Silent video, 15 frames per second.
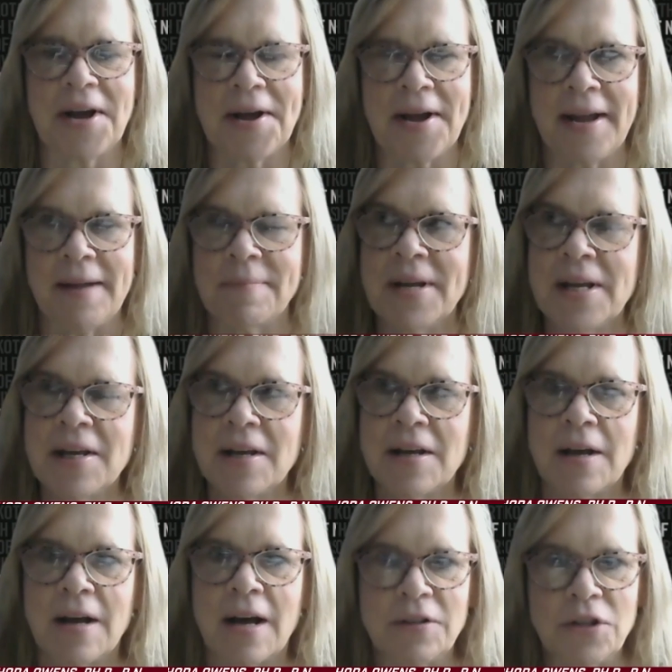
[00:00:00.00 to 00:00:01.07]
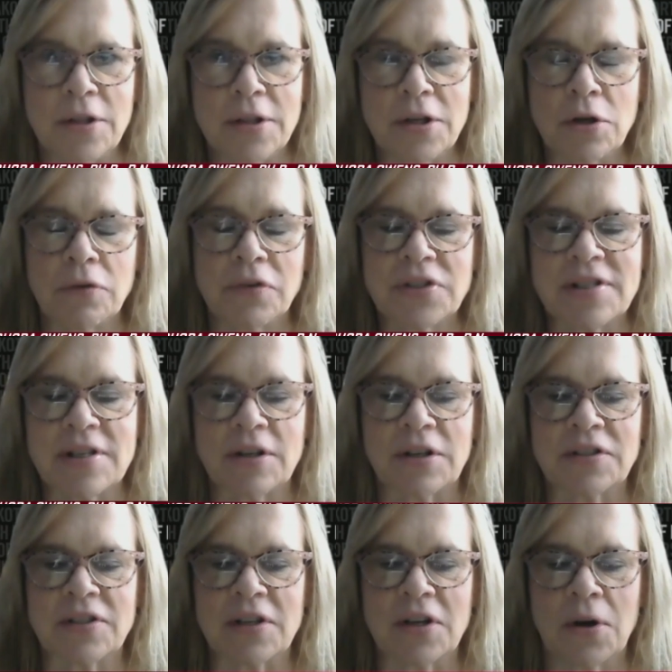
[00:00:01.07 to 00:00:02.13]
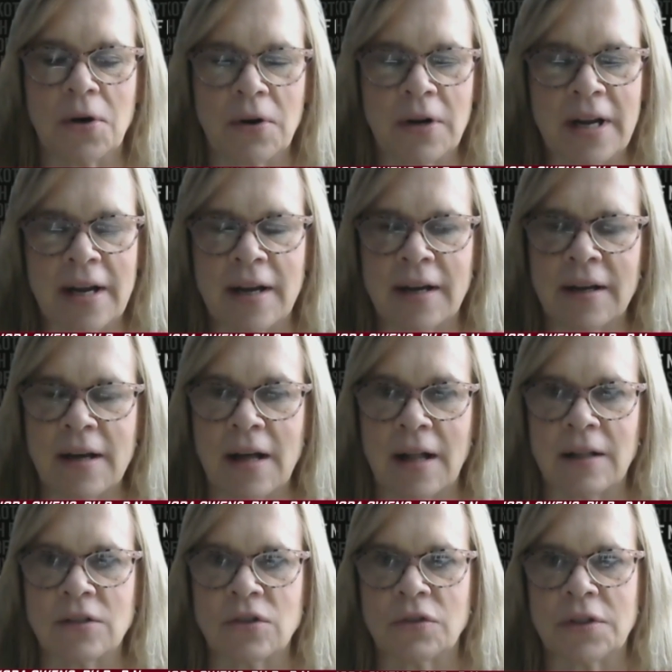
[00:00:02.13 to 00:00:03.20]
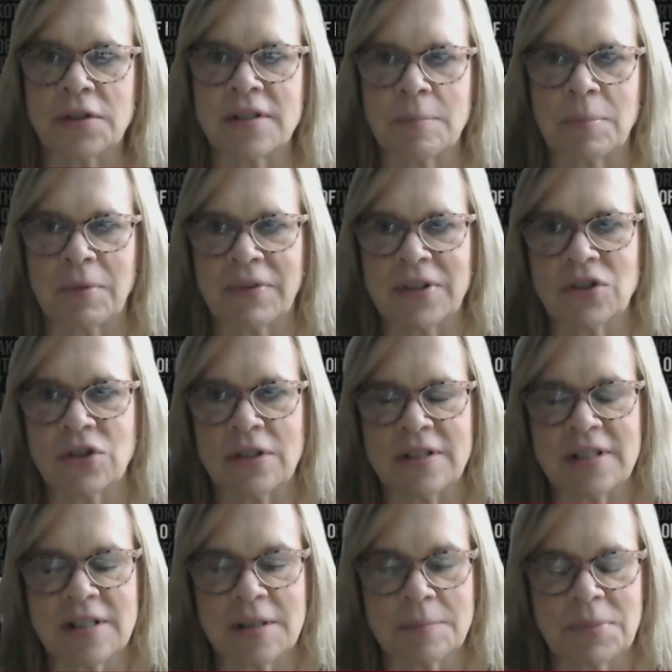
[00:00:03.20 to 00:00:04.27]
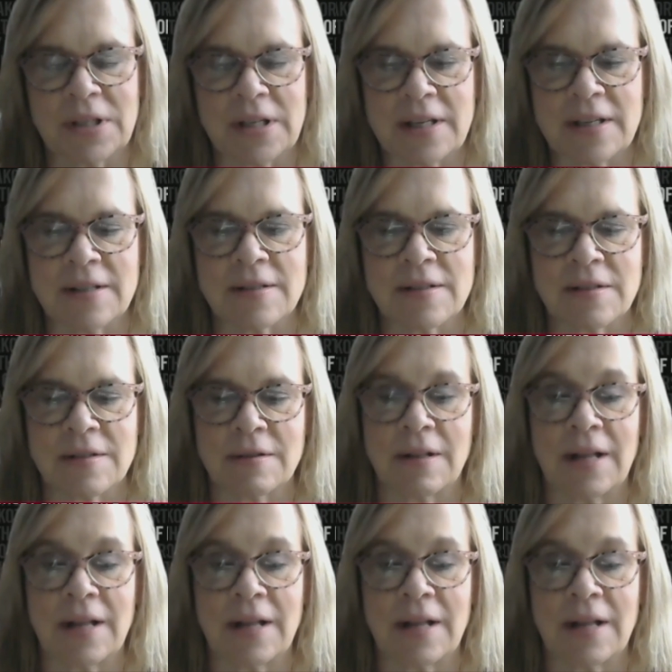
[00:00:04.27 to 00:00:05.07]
time. The University of North Dakota College of Nursing Professional Disciplines,